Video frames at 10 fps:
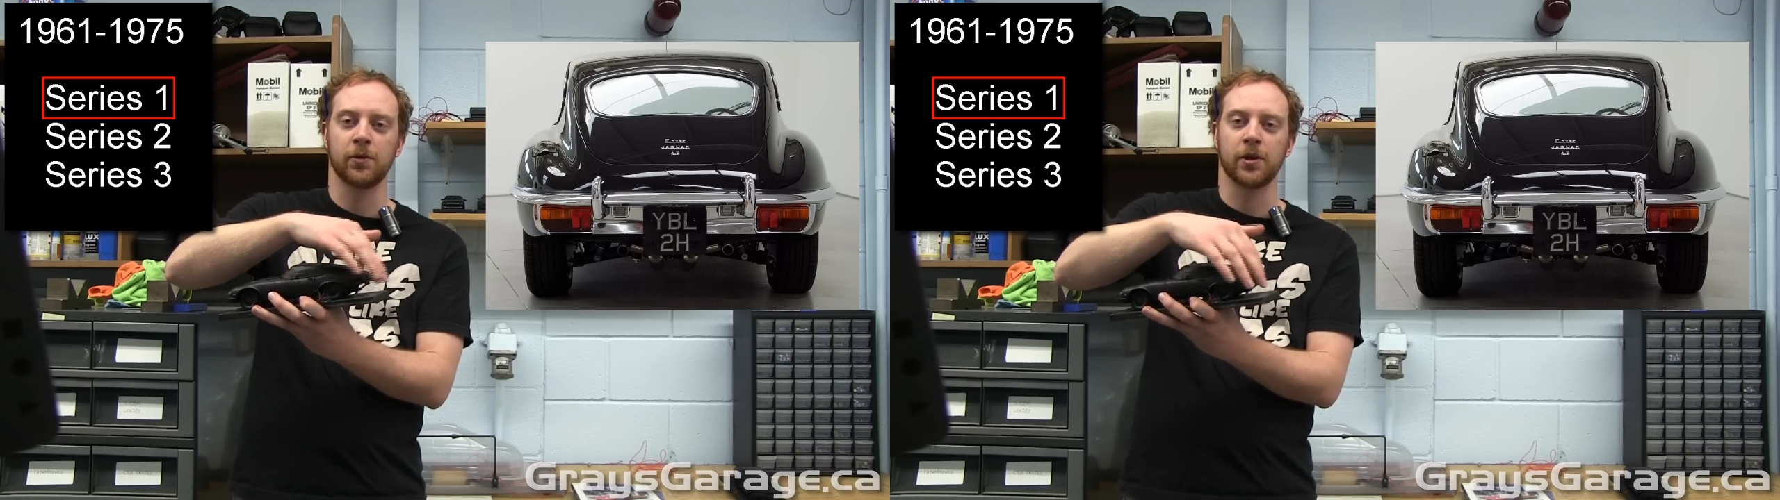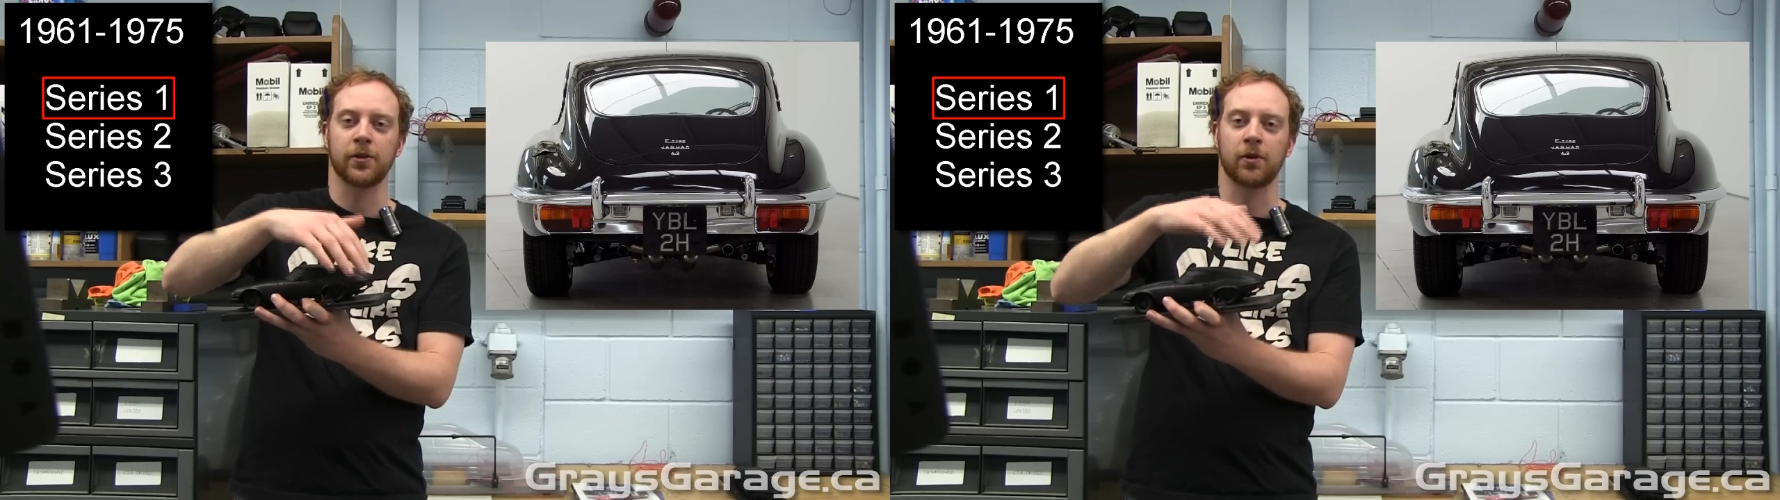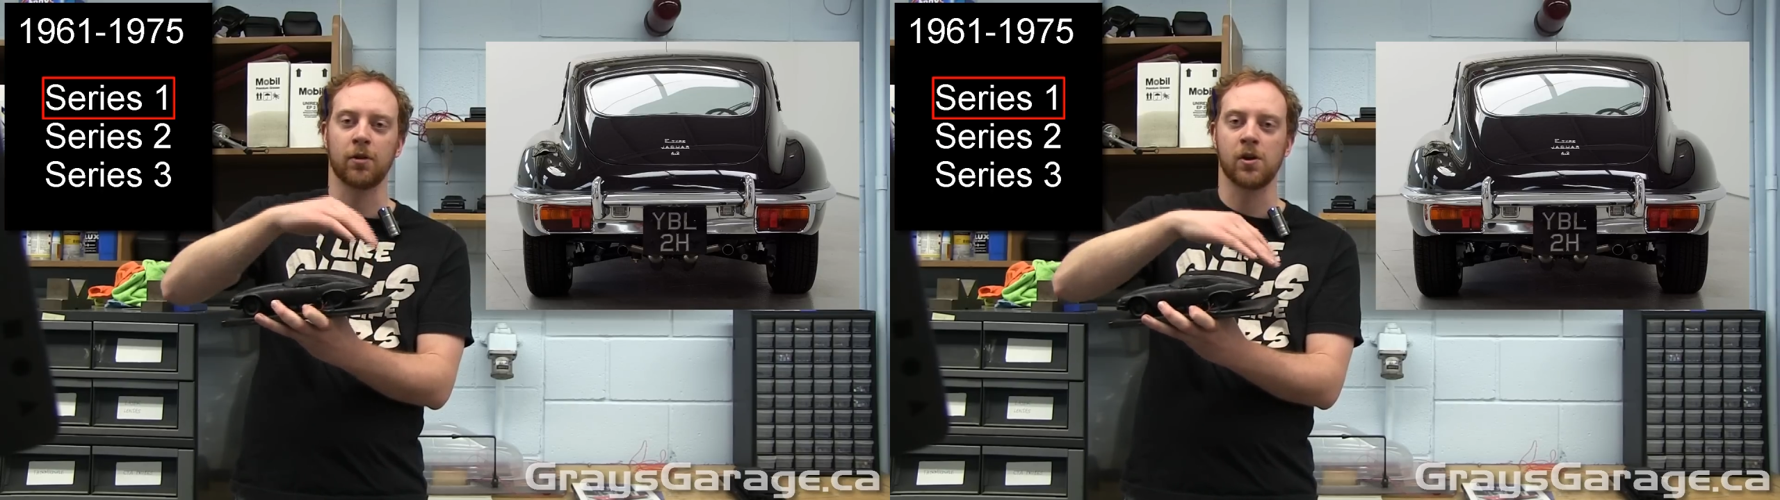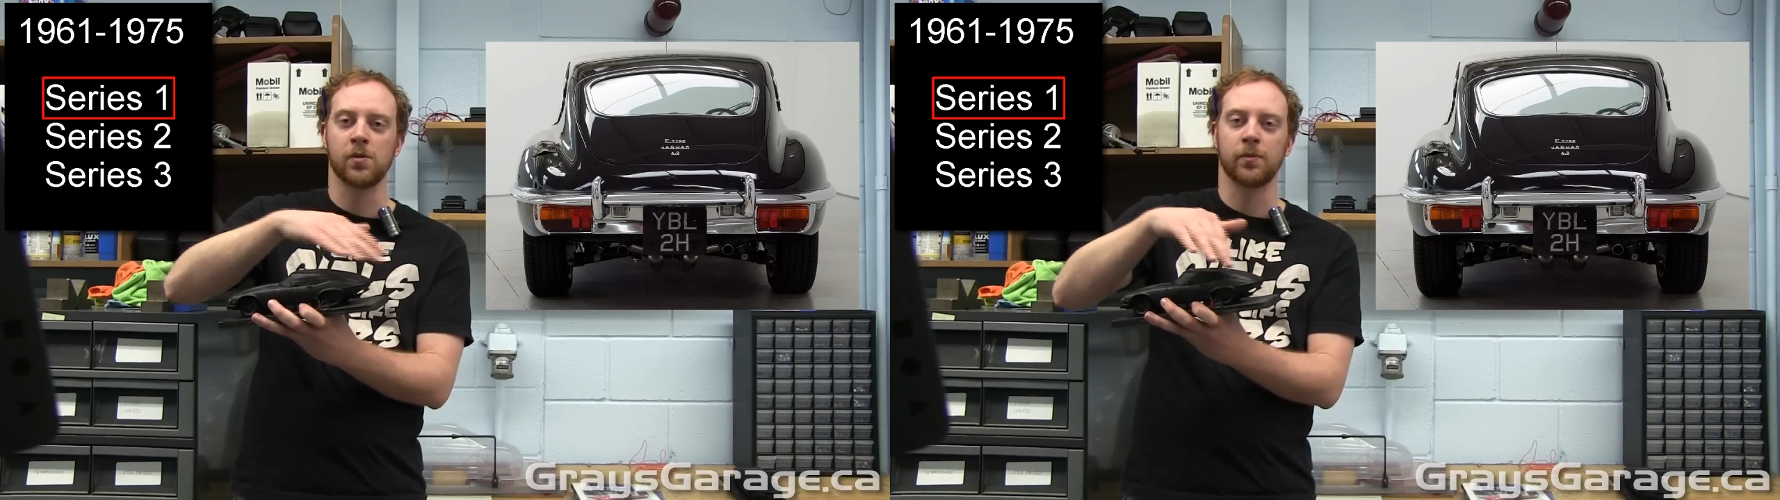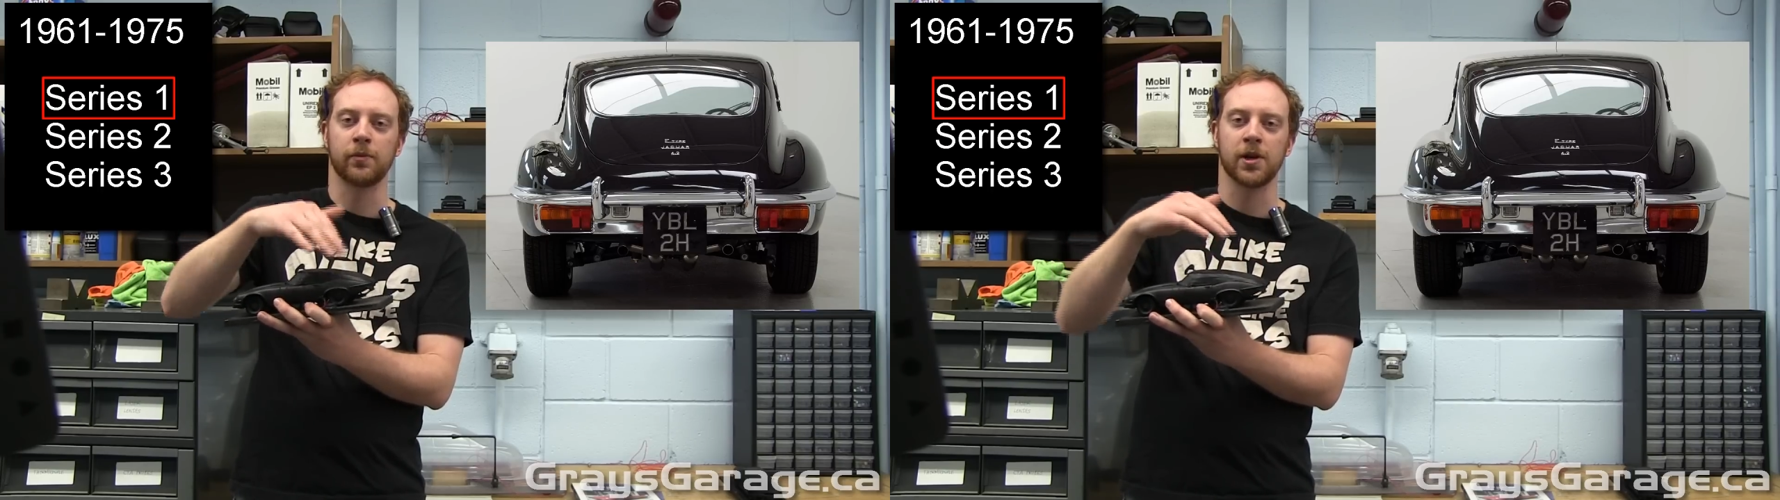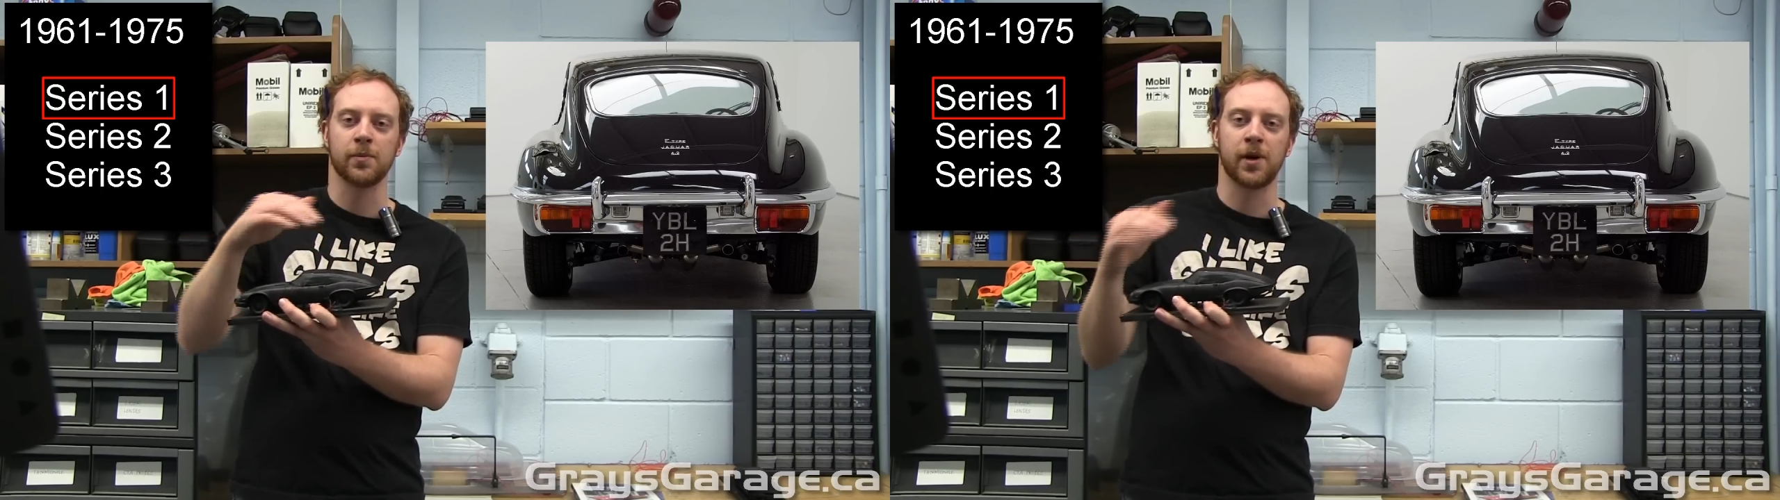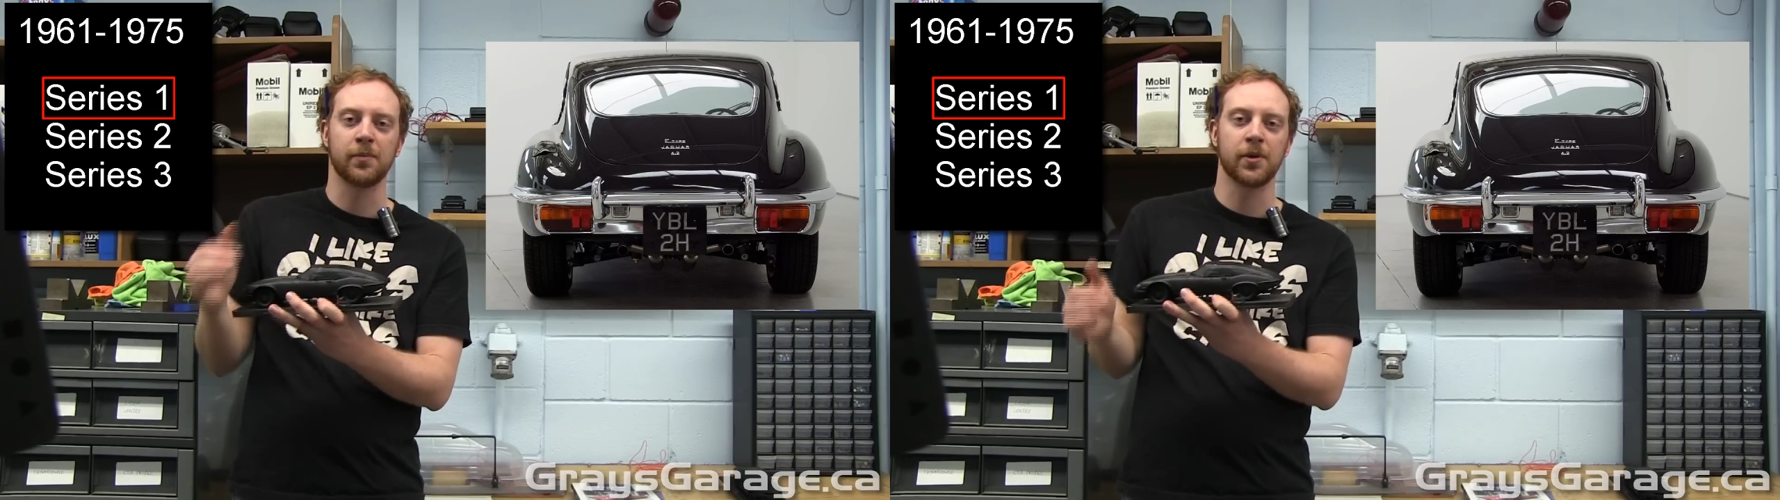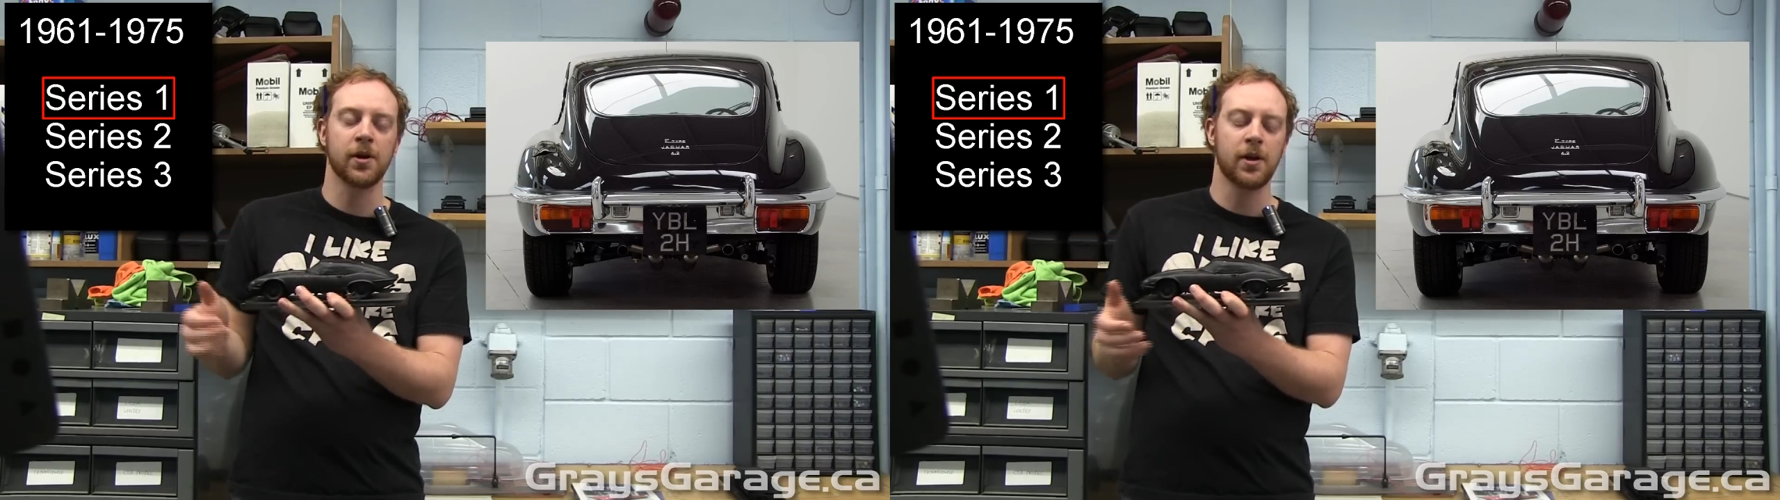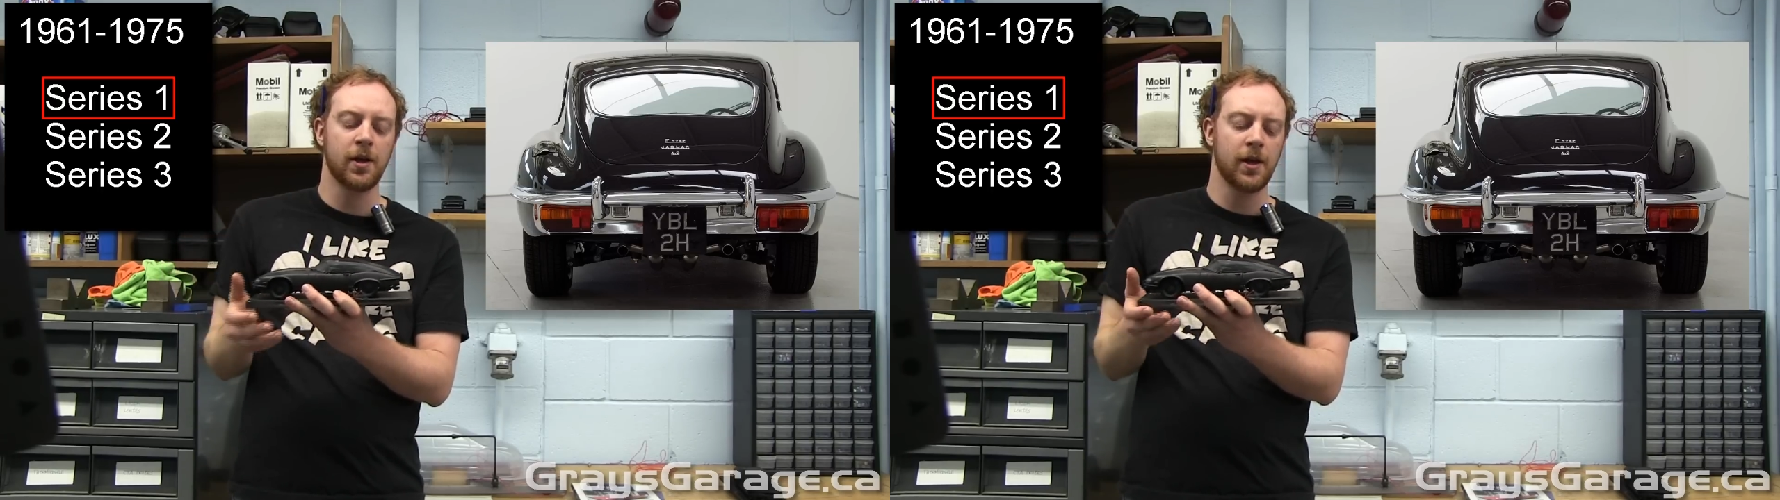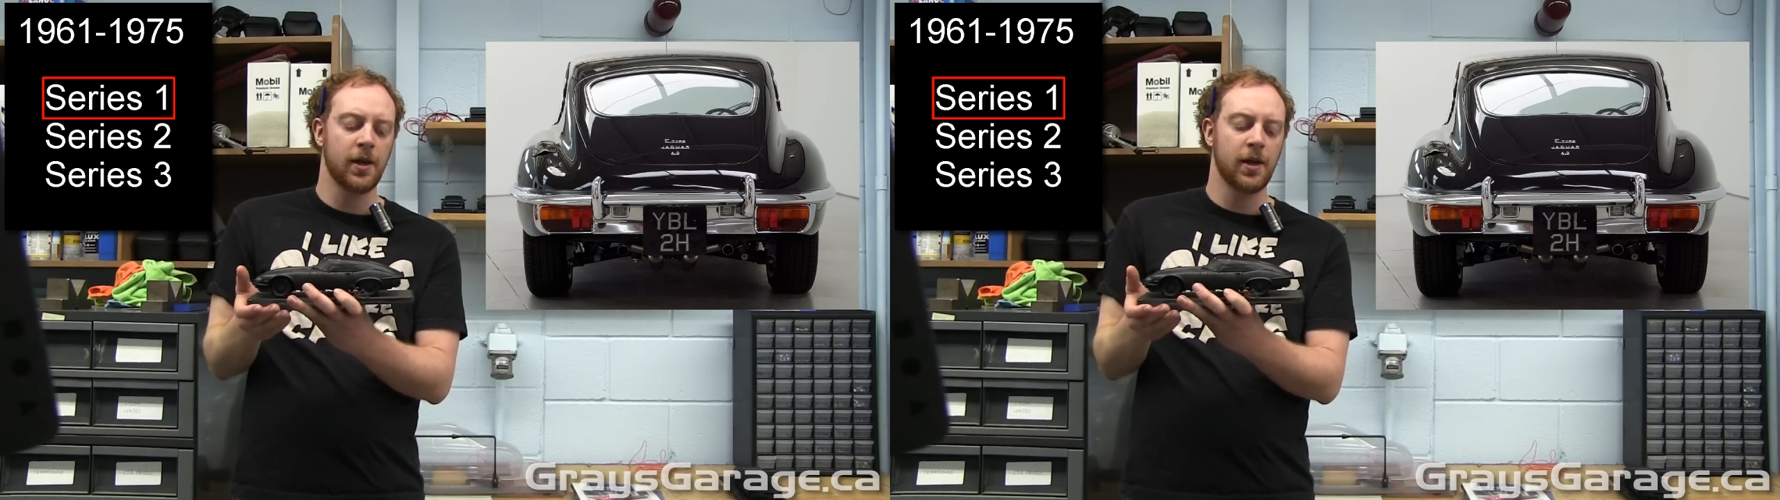the chrome rear bumper,